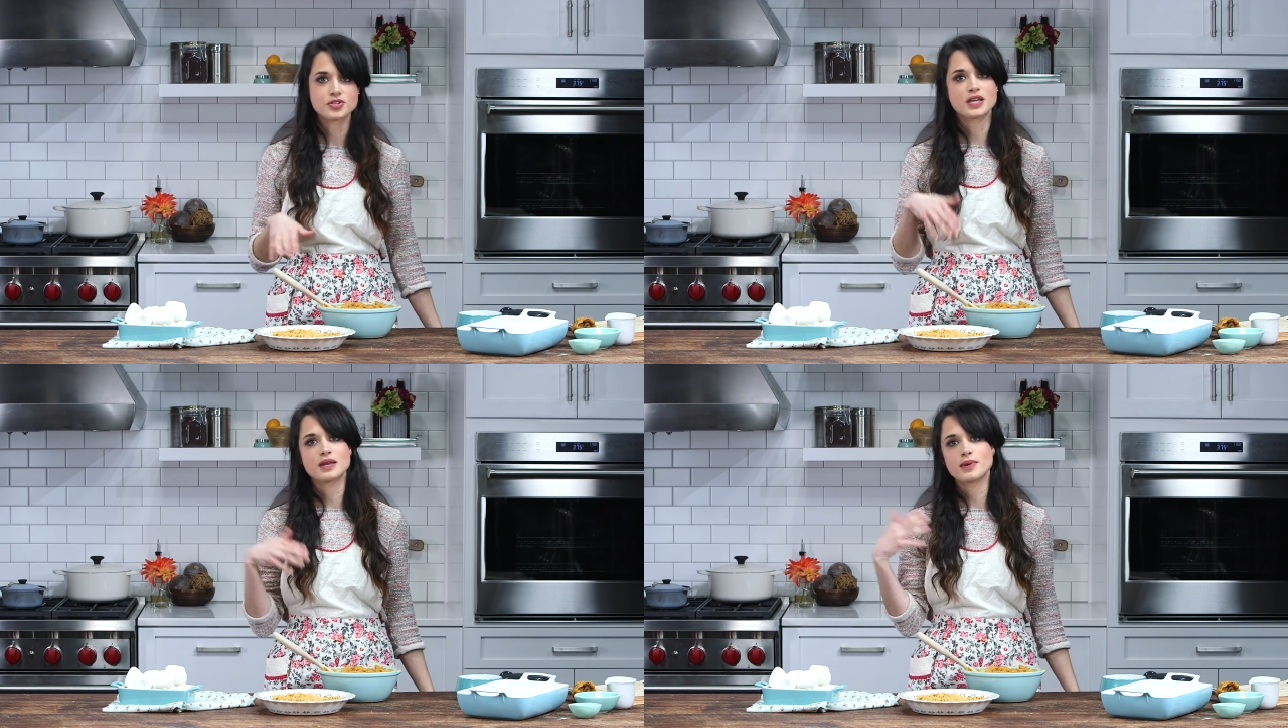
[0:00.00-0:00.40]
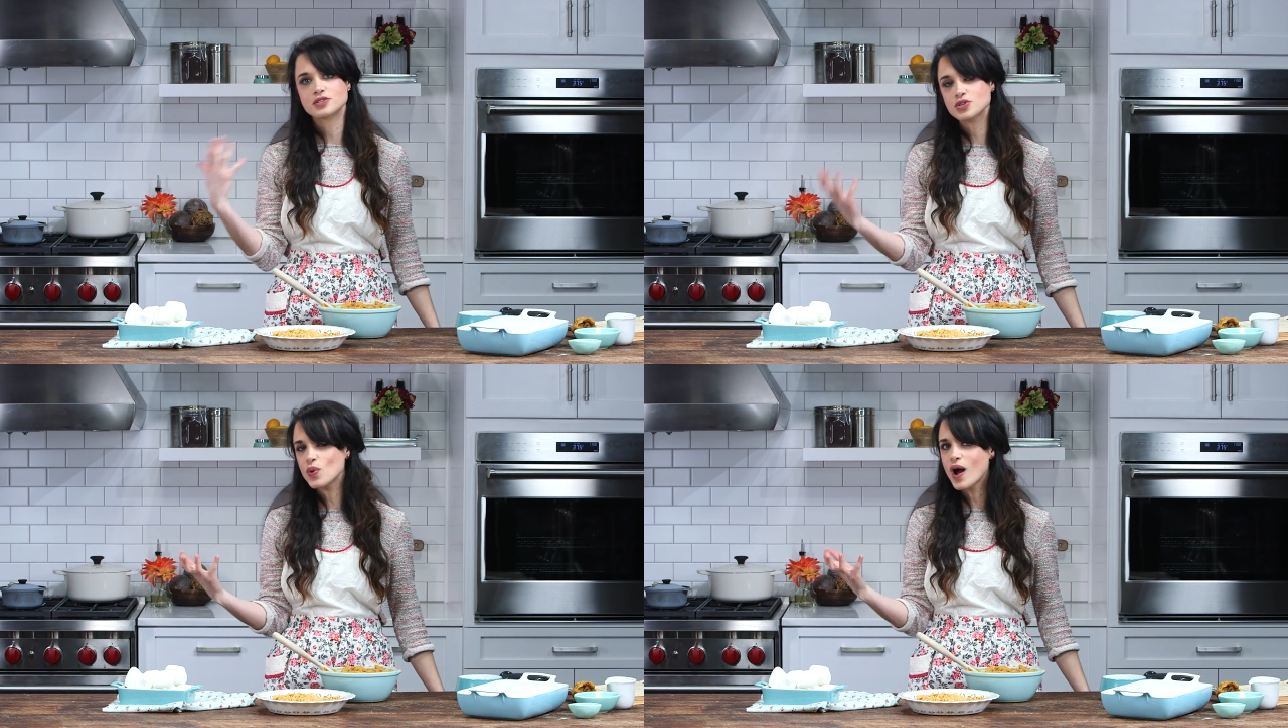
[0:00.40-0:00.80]
you're thinking about
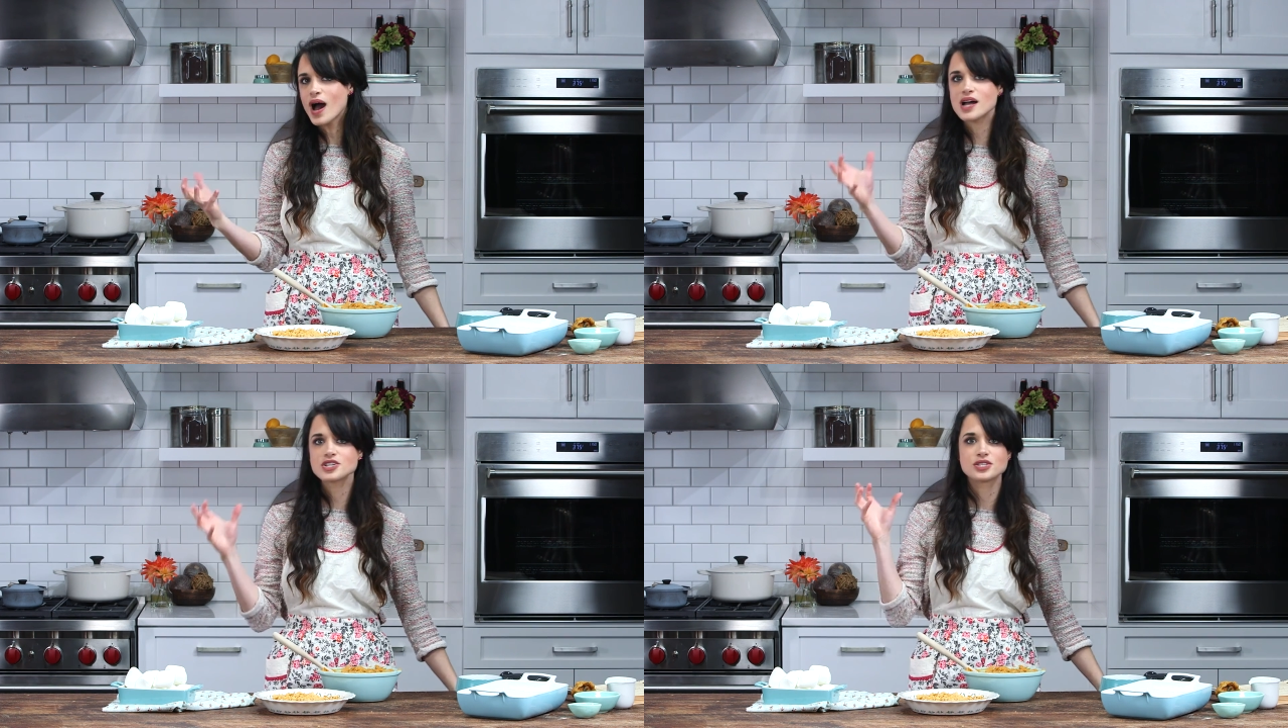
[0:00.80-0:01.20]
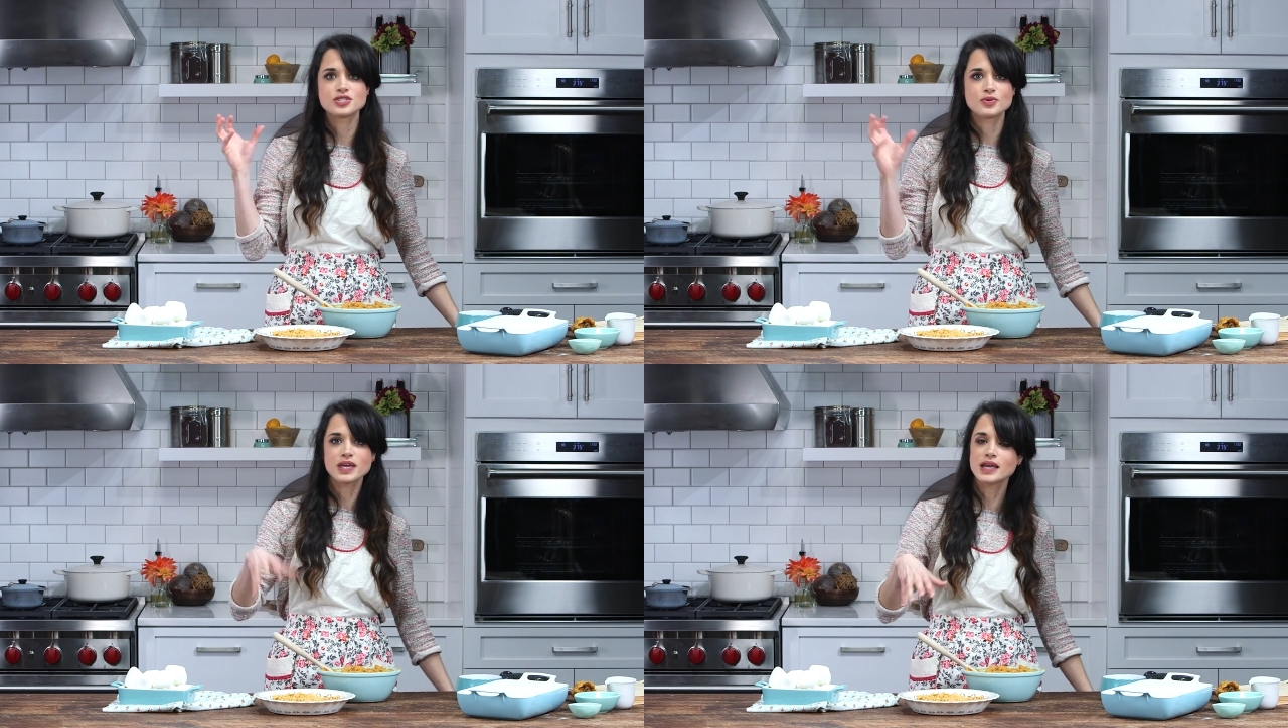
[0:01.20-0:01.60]
squash and
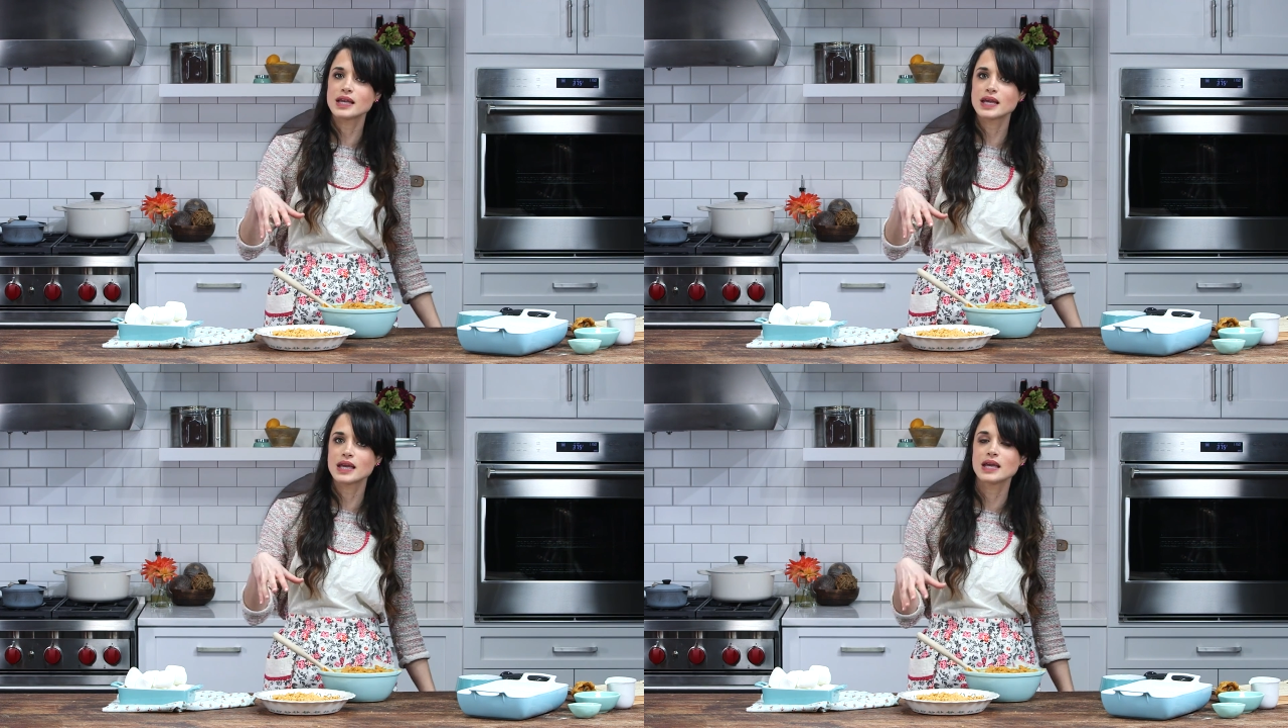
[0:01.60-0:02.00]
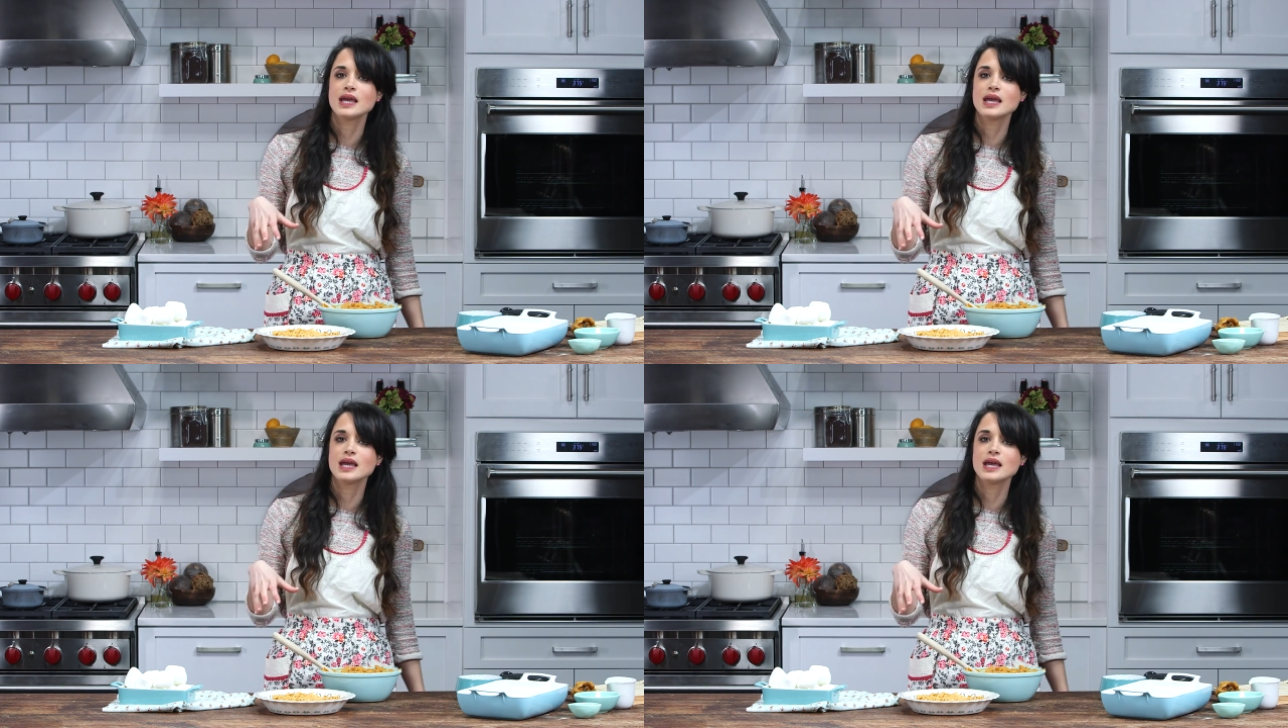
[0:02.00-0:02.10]
zucchini,